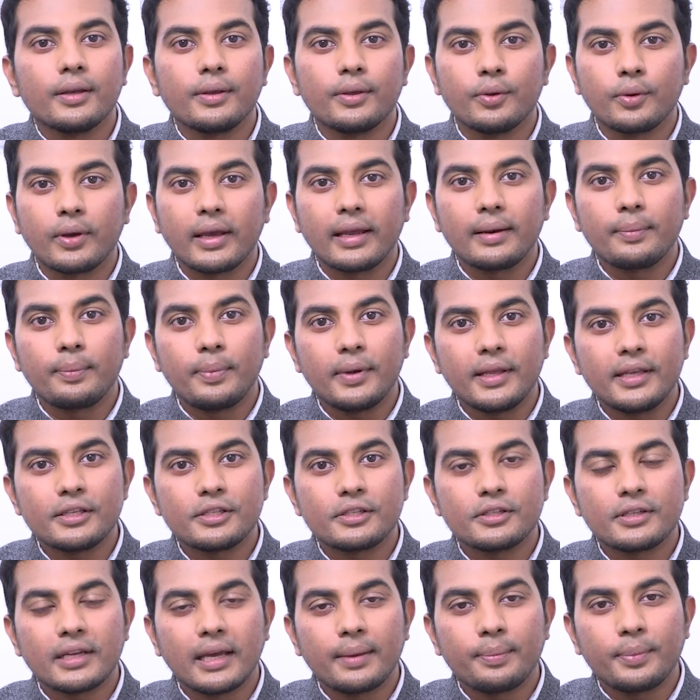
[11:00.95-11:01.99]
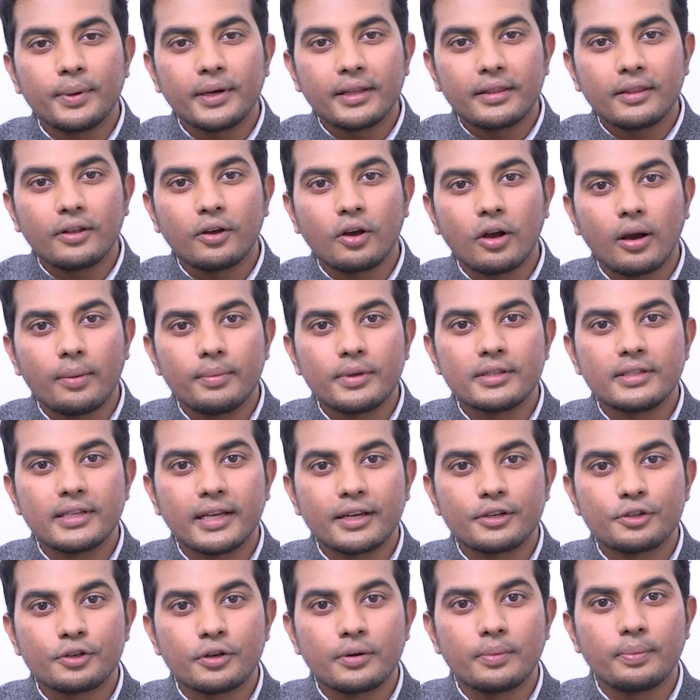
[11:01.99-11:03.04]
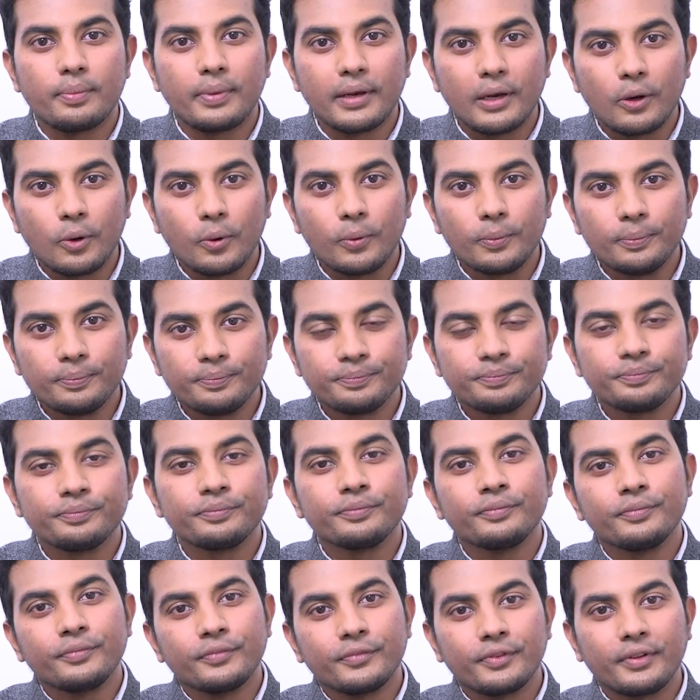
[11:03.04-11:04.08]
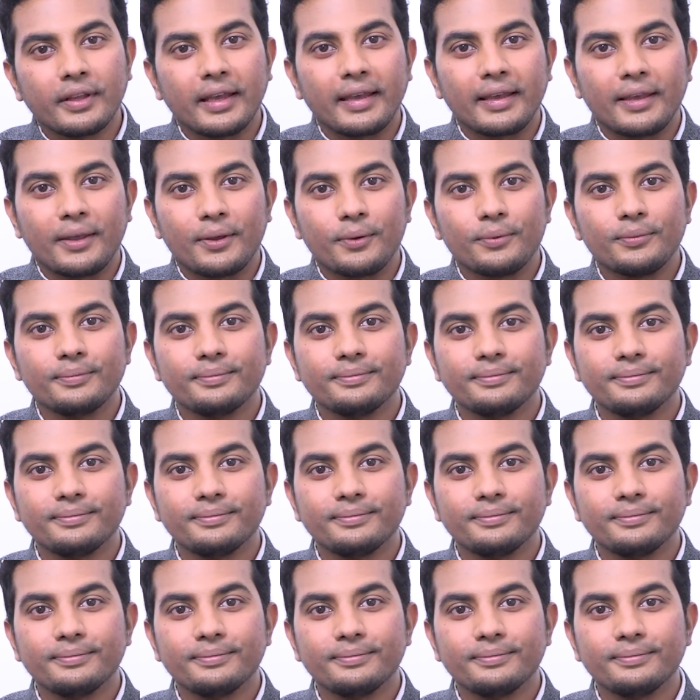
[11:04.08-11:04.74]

you can please type it in the comment section below. Thank you.